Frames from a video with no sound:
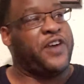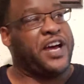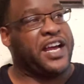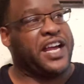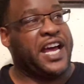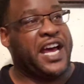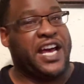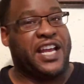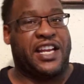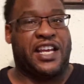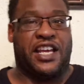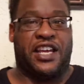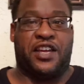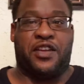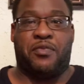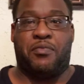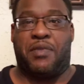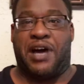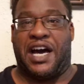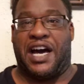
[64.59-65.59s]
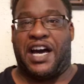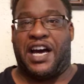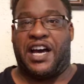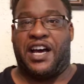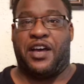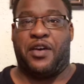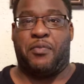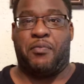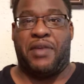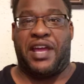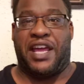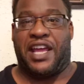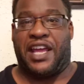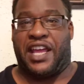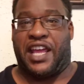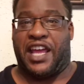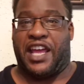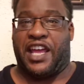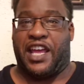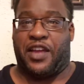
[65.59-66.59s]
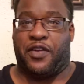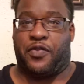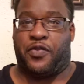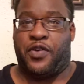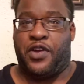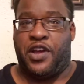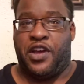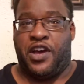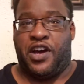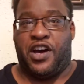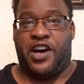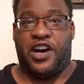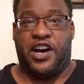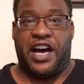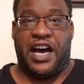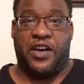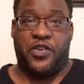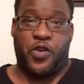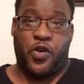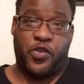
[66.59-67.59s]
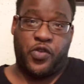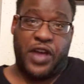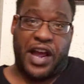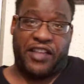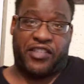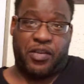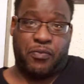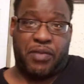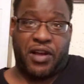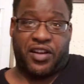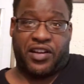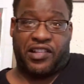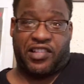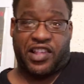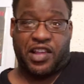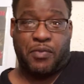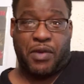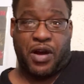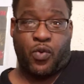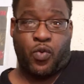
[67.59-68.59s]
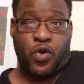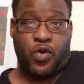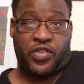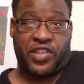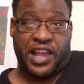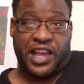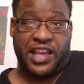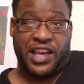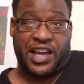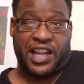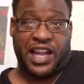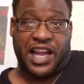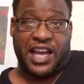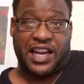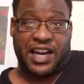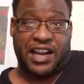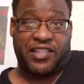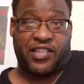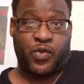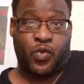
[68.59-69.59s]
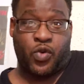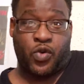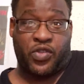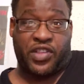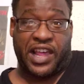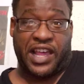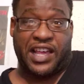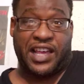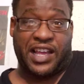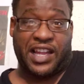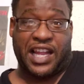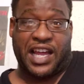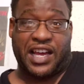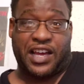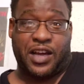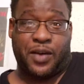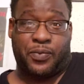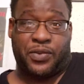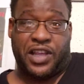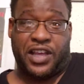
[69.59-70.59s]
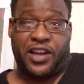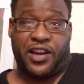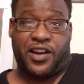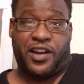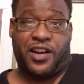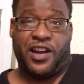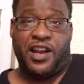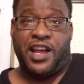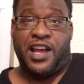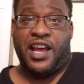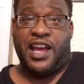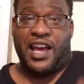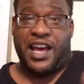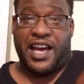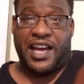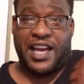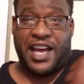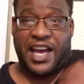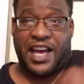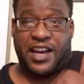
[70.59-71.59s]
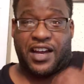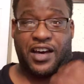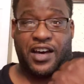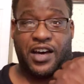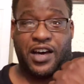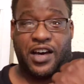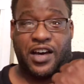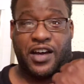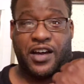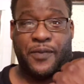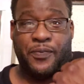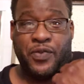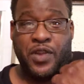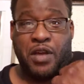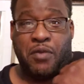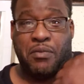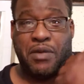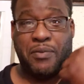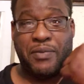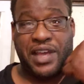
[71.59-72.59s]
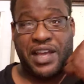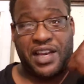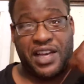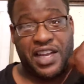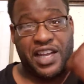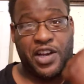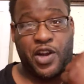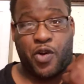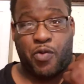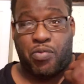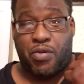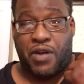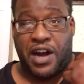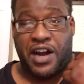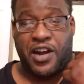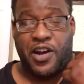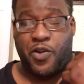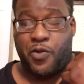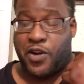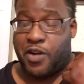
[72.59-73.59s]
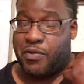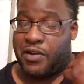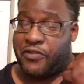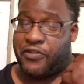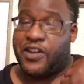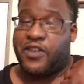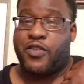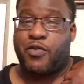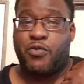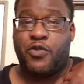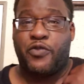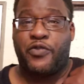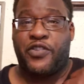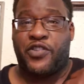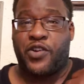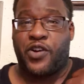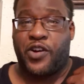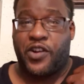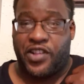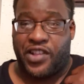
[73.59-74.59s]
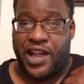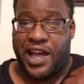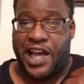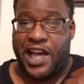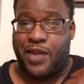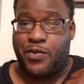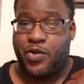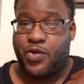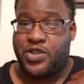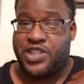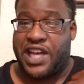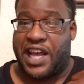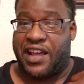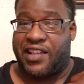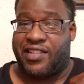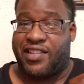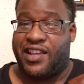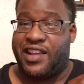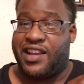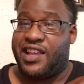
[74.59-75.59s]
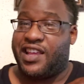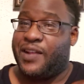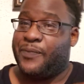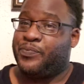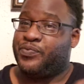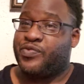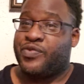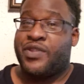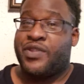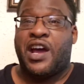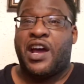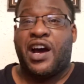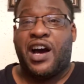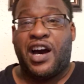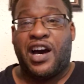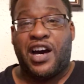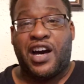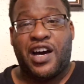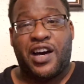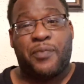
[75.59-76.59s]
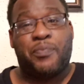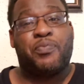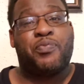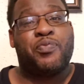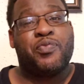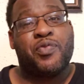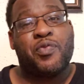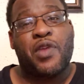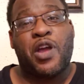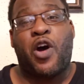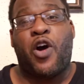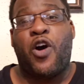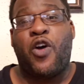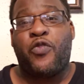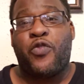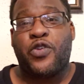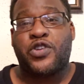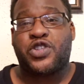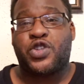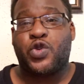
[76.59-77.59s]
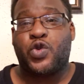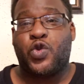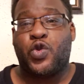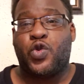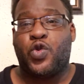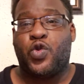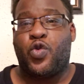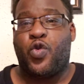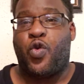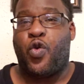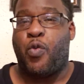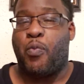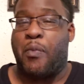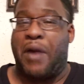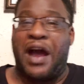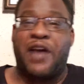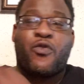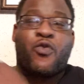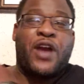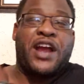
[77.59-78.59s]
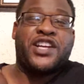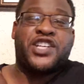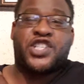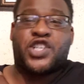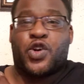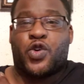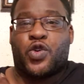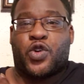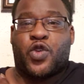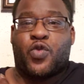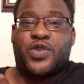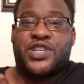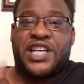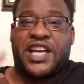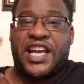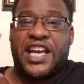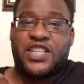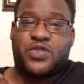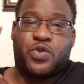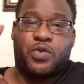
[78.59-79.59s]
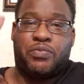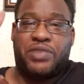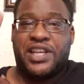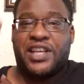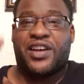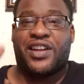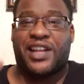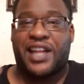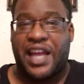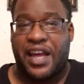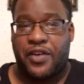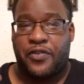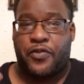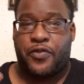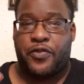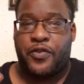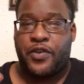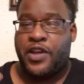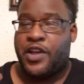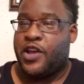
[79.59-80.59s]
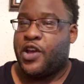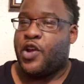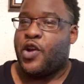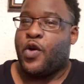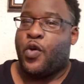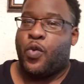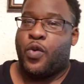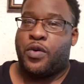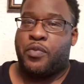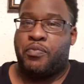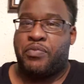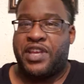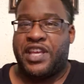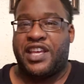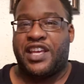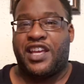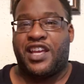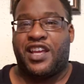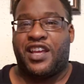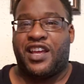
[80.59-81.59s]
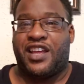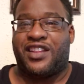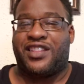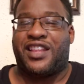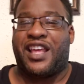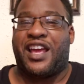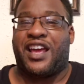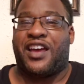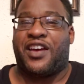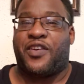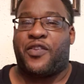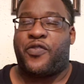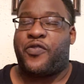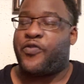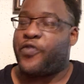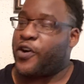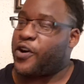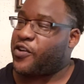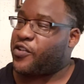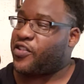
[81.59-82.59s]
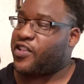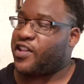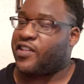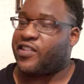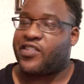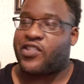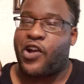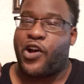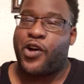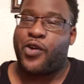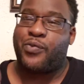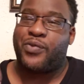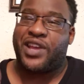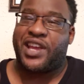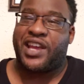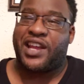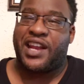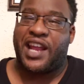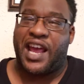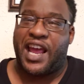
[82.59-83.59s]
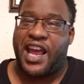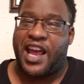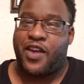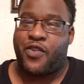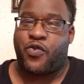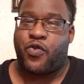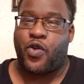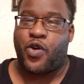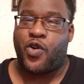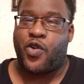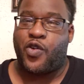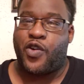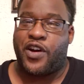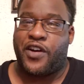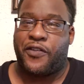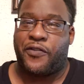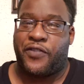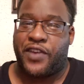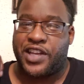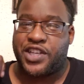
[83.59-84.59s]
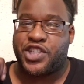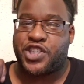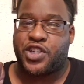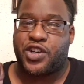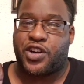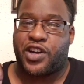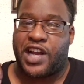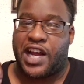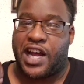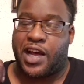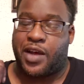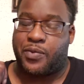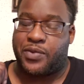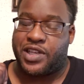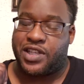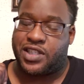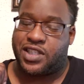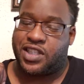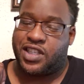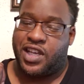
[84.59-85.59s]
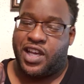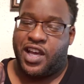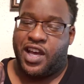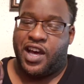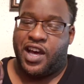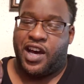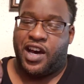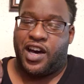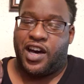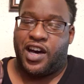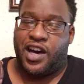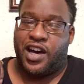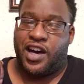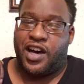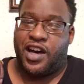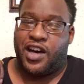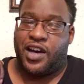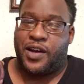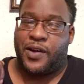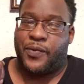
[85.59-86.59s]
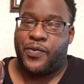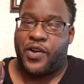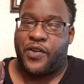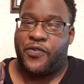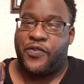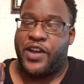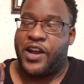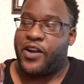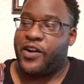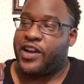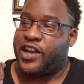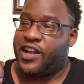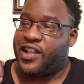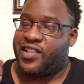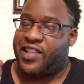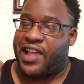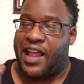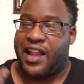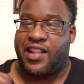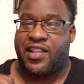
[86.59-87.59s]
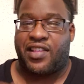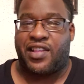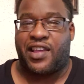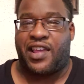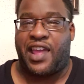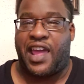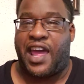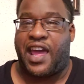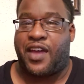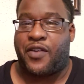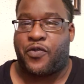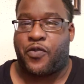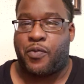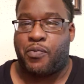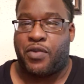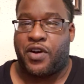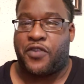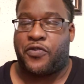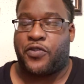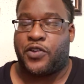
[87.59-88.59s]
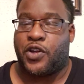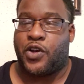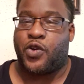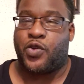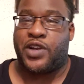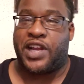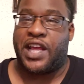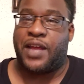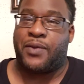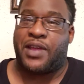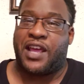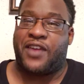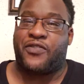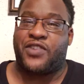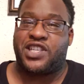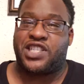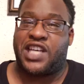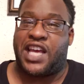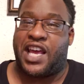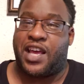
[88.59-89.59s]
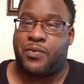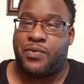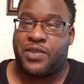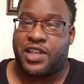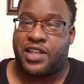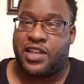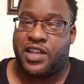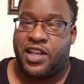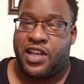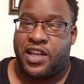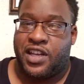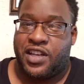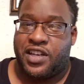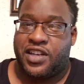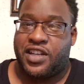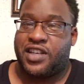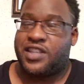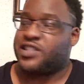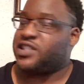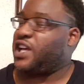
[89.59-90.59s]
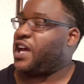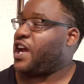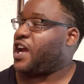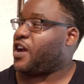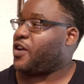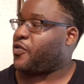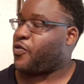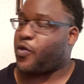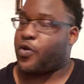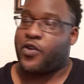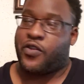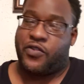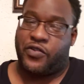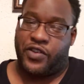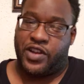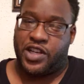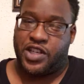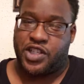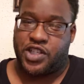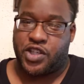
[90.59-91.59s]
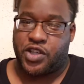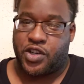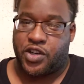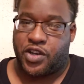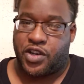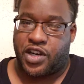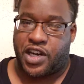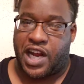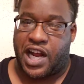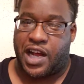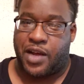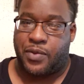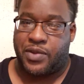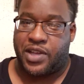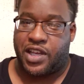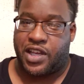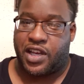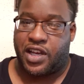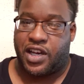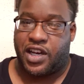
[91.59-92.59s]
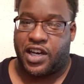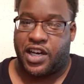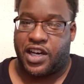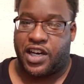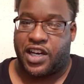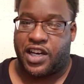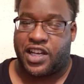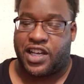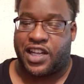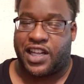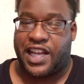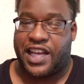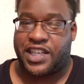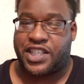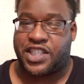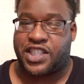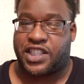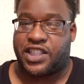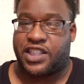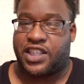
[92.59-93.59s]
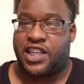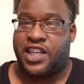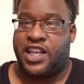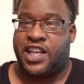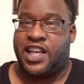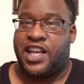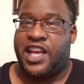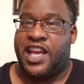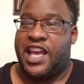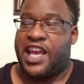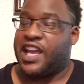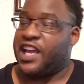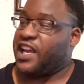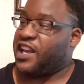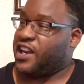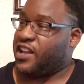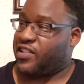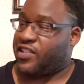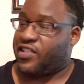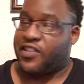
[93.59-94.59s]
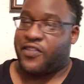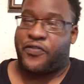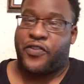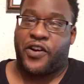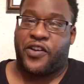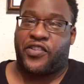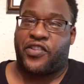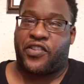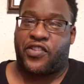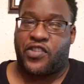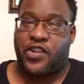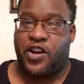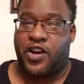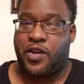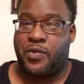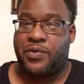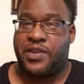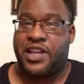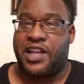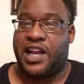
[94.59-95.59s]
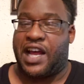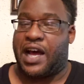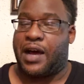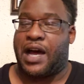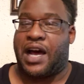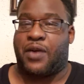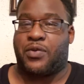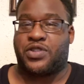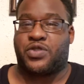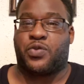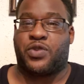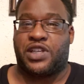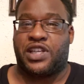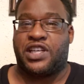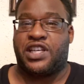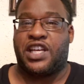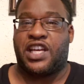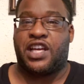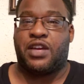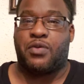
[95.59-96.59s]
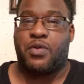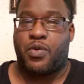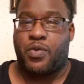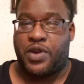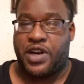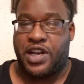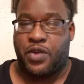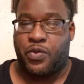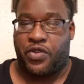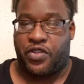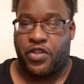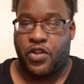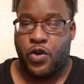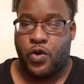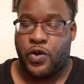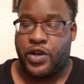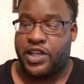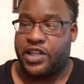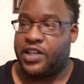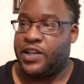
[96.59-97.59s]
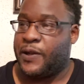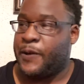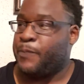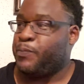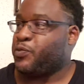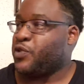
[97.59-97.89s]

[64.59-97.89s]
I got in my man cave. I don't know, you guys can barely see my Wu-Tang clock. That's a Wu-Tang clock up there. I got my man Nino Brown, one of my favorite movies of all time, New Jack City. Over to my right shoulder, which I guess would be your left, would be the first installment in the Afro Avenger comics. A very talented cat from Buffalo named Kevin Chapman does the Afro Avenger comic collection. And this is the first installment. I was really digging with what he was doing.